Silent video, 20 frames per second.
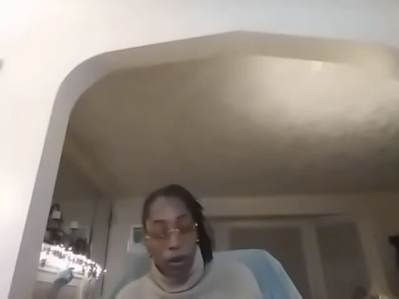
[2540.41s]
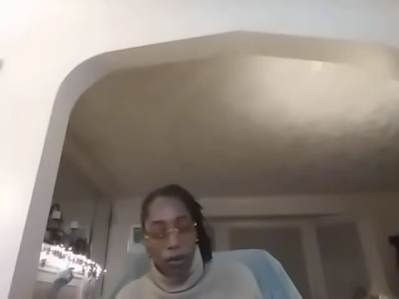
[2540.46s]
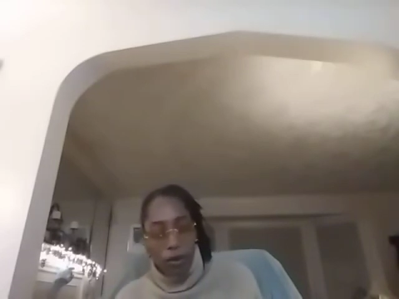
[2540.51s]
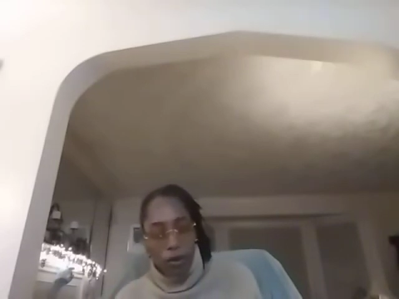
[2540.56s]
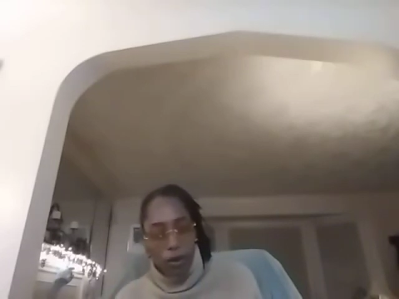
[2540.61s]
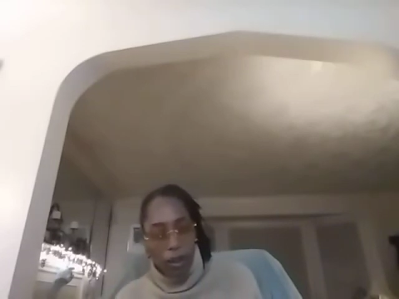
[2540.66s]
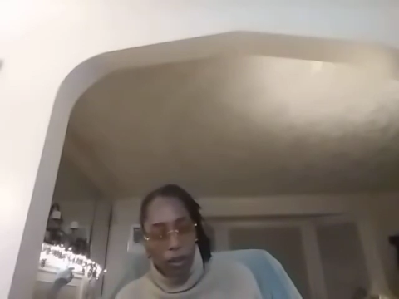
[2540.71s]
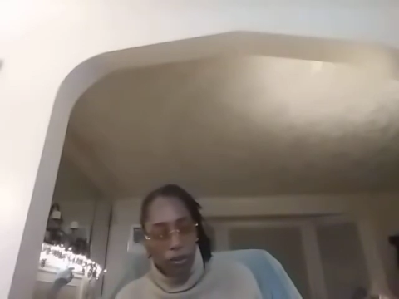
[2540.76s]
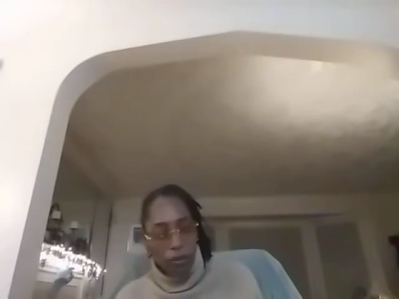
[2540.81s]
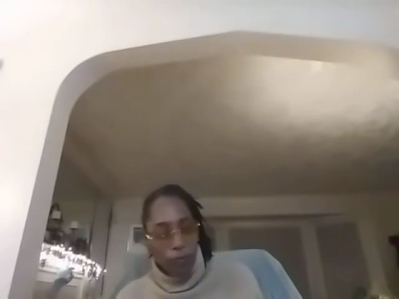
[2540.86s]
a
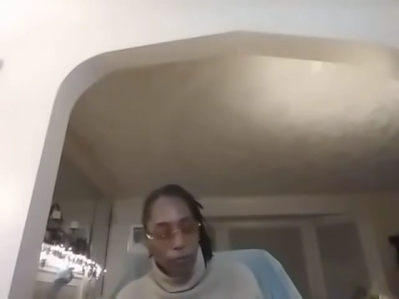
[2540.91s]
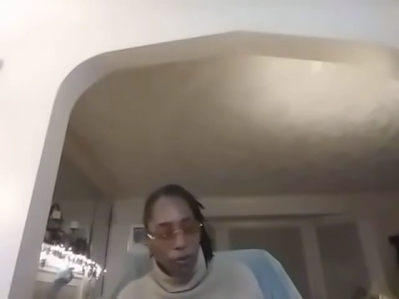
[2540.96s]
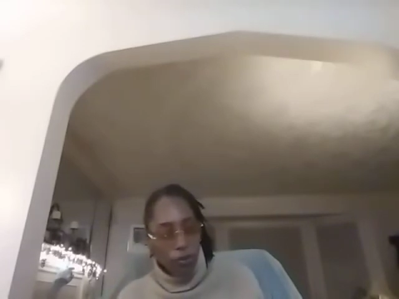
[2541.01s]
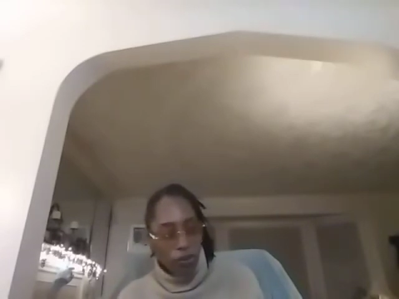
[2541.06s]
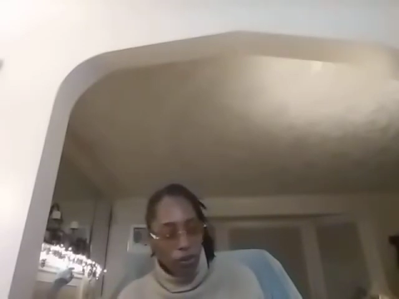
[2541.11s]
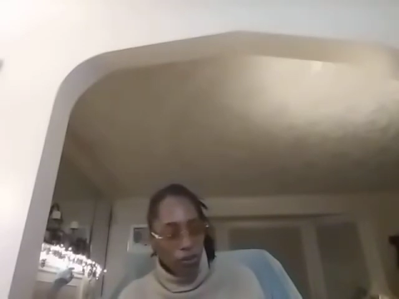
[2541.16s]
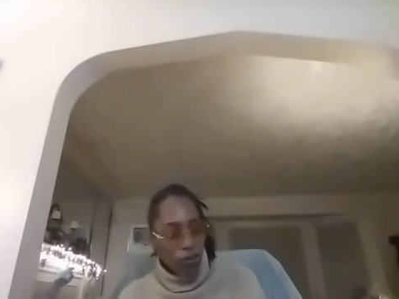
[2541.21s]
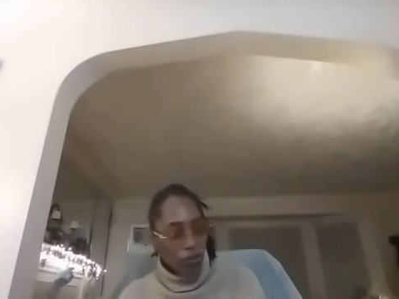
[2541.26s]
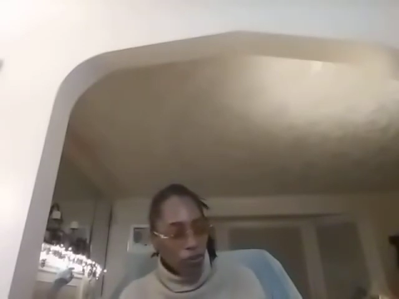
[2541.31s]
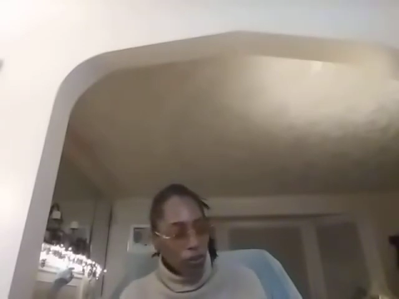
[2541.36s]
sex
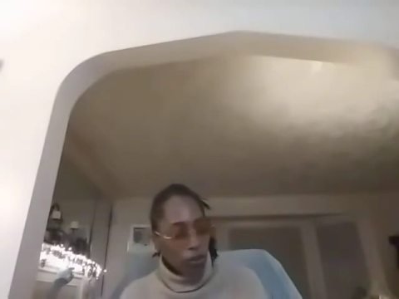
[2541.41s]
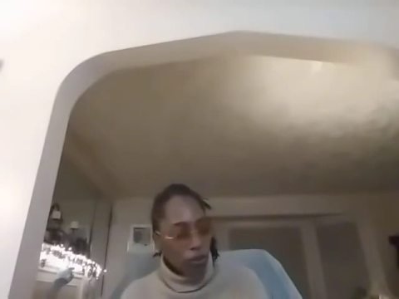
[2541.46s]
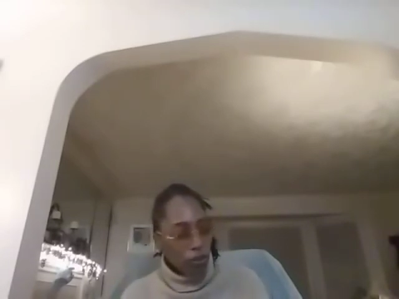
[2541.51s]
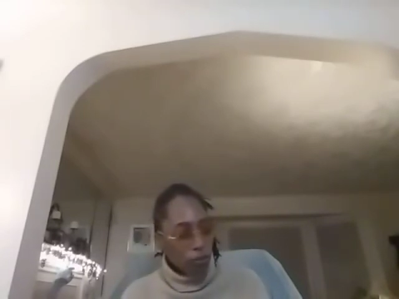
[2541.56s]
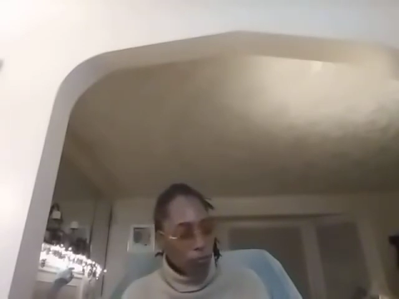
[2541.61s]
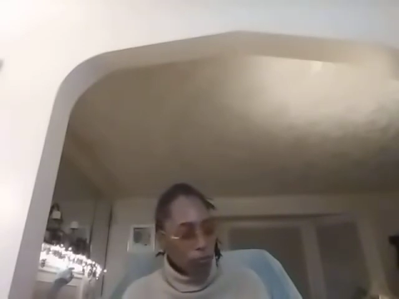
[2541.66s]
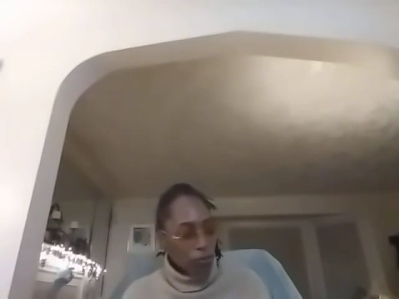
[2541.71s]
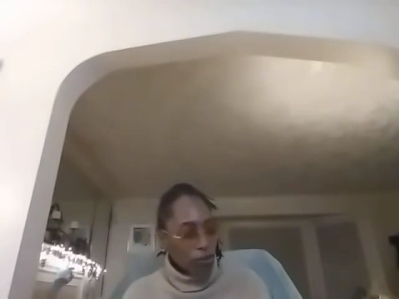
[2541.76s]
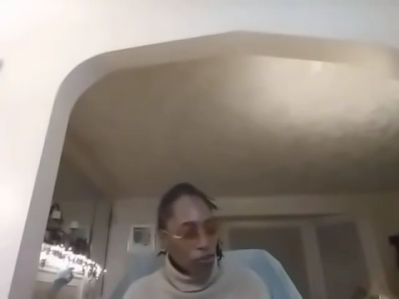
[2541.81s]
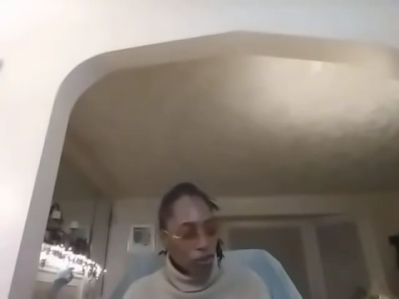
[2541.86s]
magician,
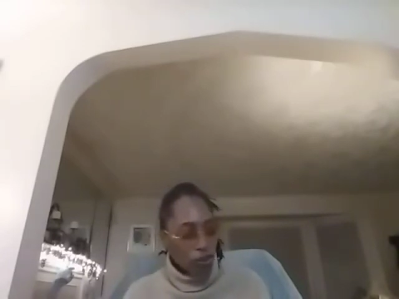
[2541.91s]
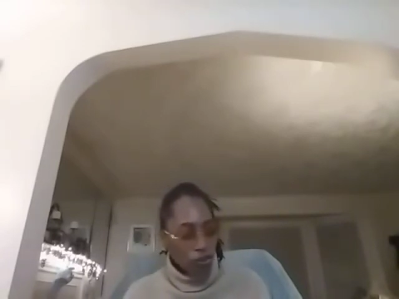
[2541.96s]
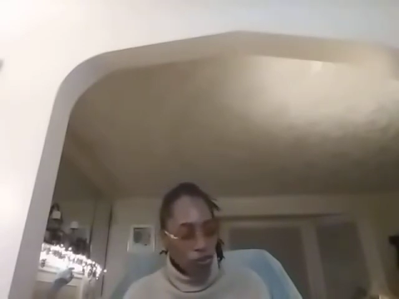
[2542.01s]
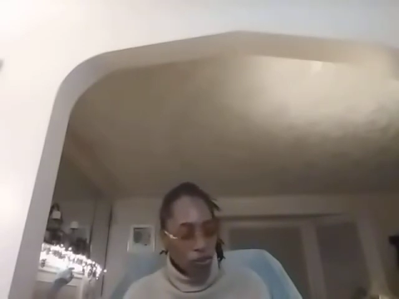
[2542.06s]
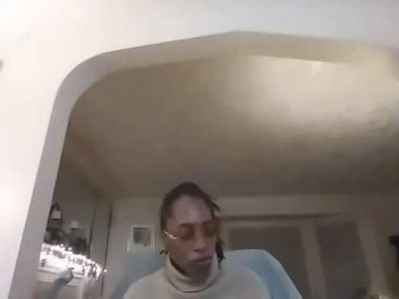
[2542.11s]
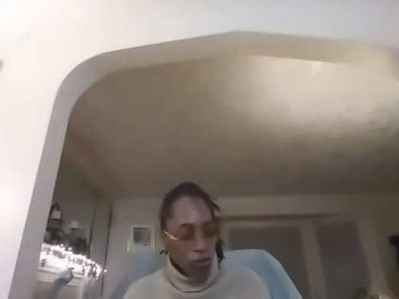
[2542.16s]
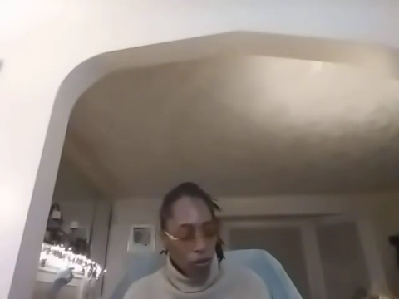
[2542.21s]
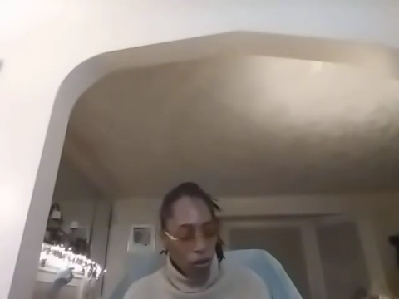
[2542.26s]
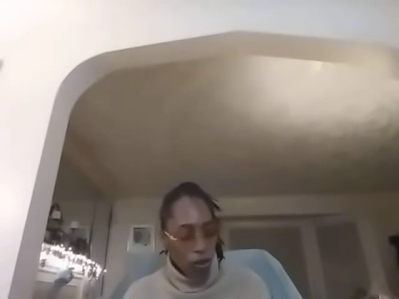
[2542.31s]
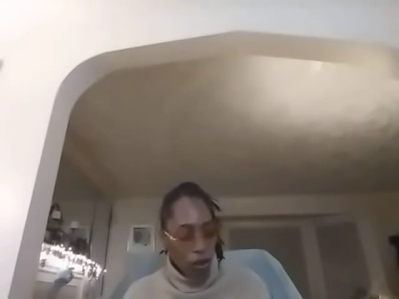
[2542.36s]

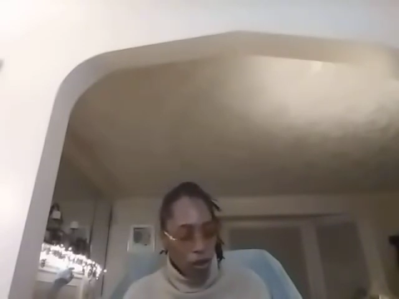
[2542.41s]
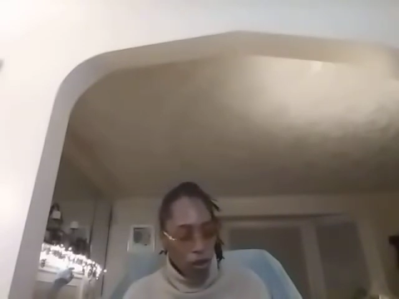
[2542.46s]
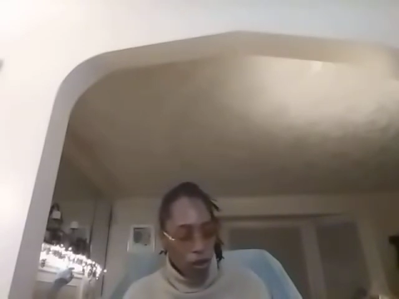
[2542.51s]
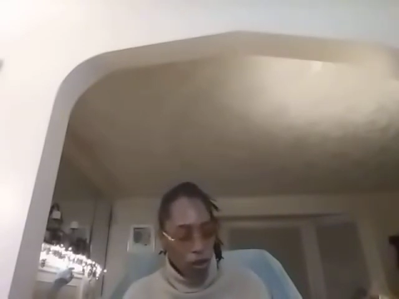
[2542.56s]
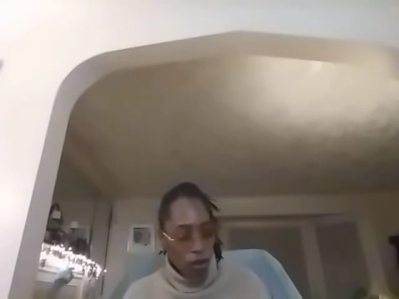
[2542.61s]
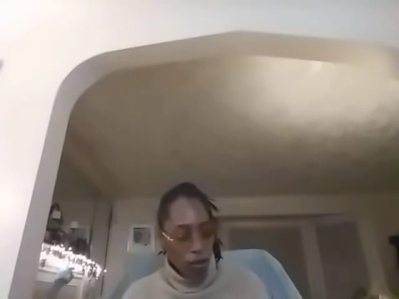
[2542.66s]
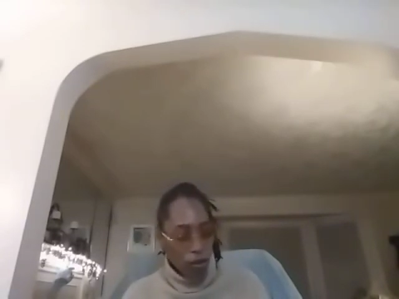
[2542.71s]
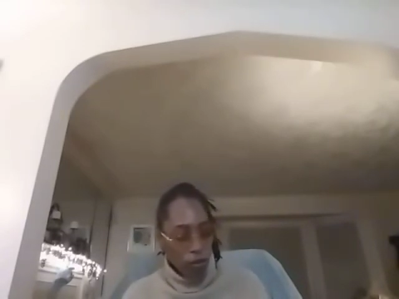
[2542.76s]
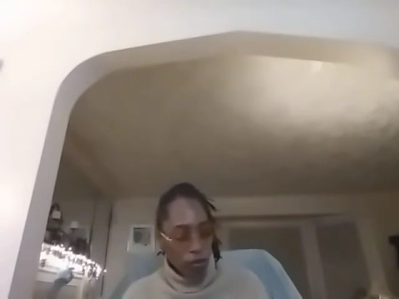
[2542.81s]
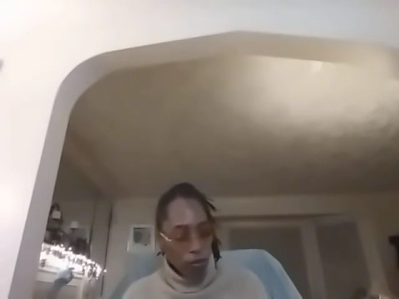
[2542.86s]
magician
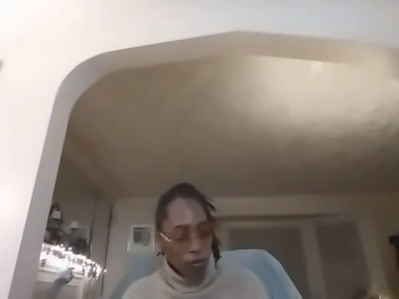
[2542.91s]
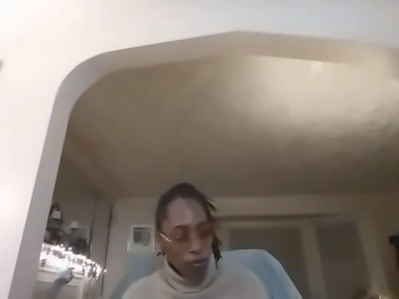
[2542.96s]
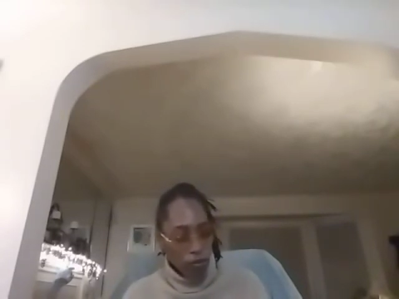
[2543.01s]
card.